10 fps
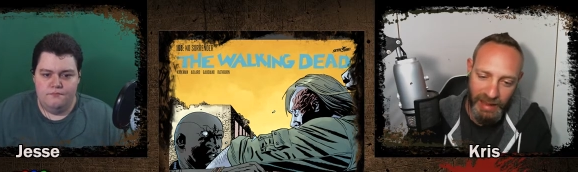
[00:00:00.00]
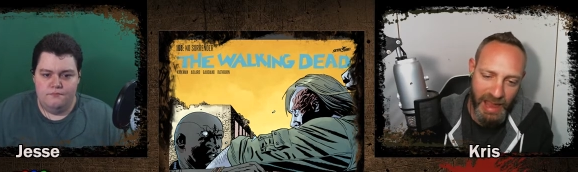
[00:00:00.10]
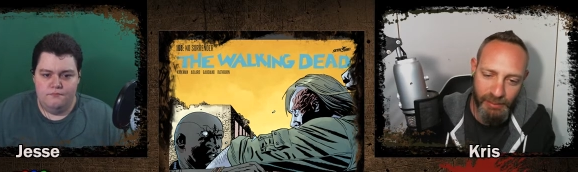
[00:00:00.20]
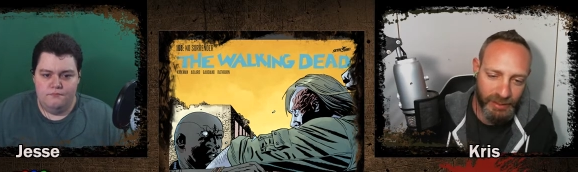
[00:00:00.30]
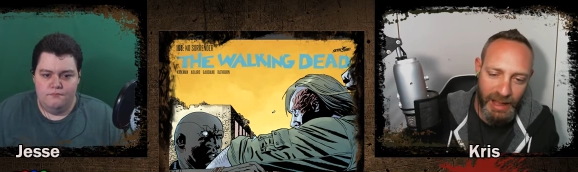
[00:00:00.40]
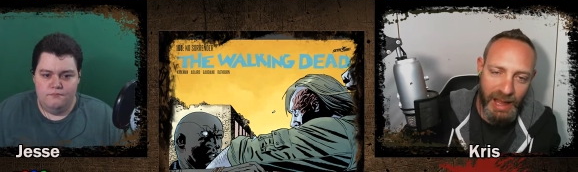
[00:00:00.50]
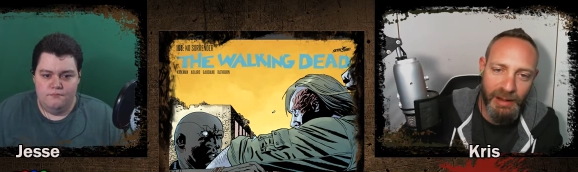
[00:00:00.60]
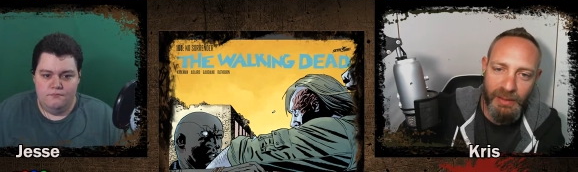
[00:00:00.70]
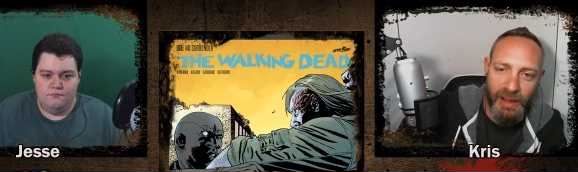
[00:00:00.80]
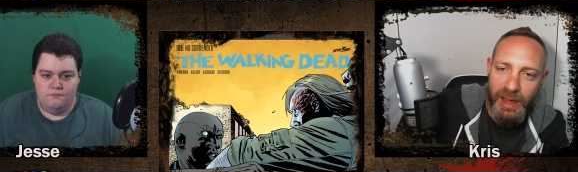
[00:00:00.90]
Speaker 1: damn,
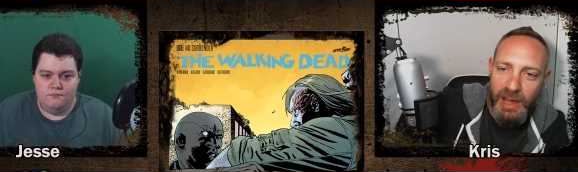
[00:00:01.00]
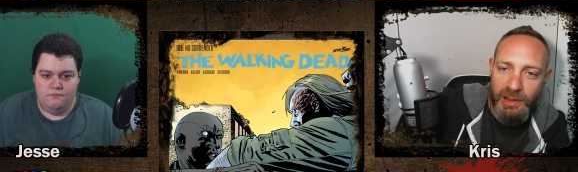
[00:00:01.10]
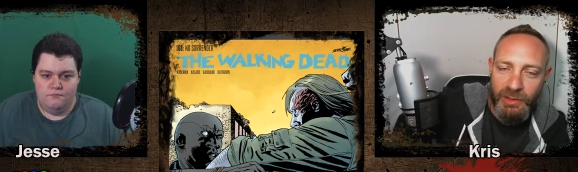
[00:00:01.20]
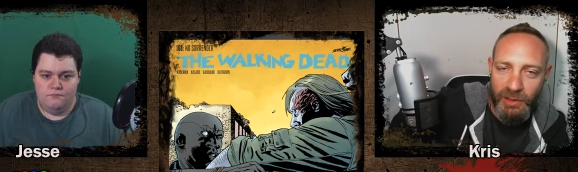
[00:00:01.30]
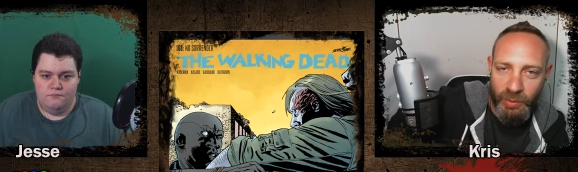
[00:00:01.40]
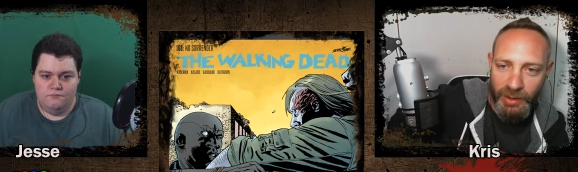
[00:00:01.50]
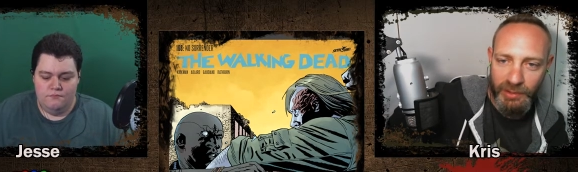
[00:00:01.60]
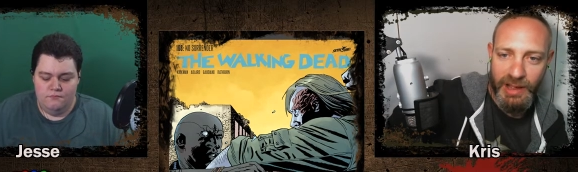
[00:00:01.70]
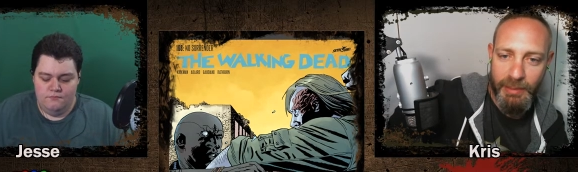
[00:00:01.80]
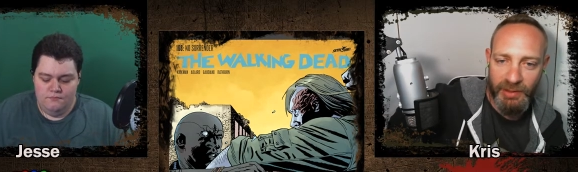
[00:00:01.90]
God, I This is one of
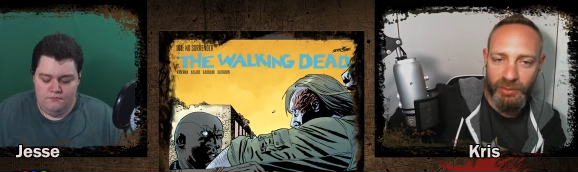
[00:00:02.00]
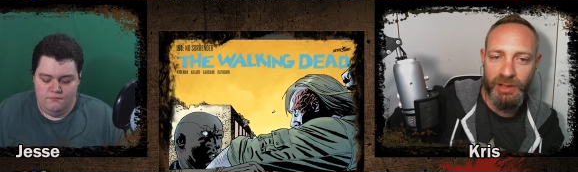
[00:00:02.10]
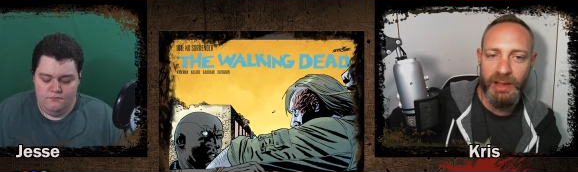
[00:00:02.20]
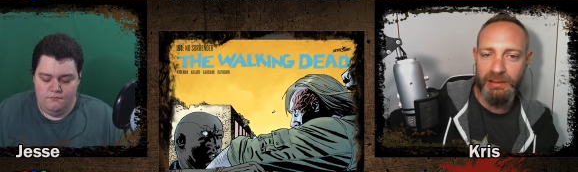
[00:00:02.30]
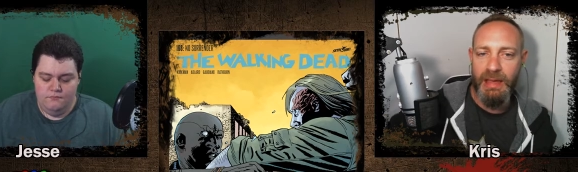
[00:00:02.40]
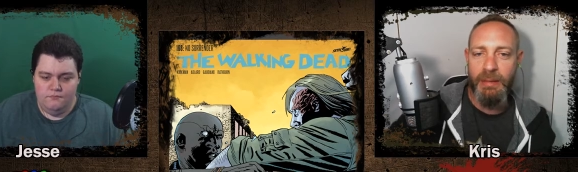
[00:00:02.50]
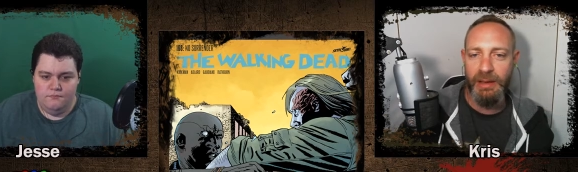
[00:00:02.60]
those comics where you're like, damn